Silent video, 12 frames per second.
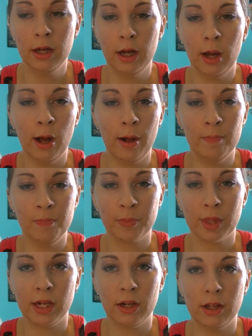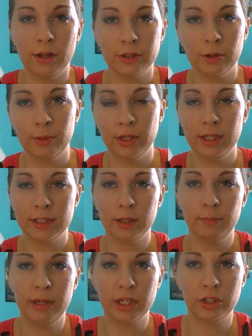And I'll also put in
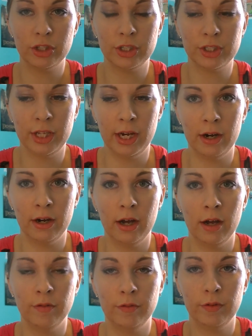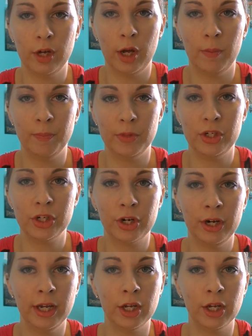some pictures there of during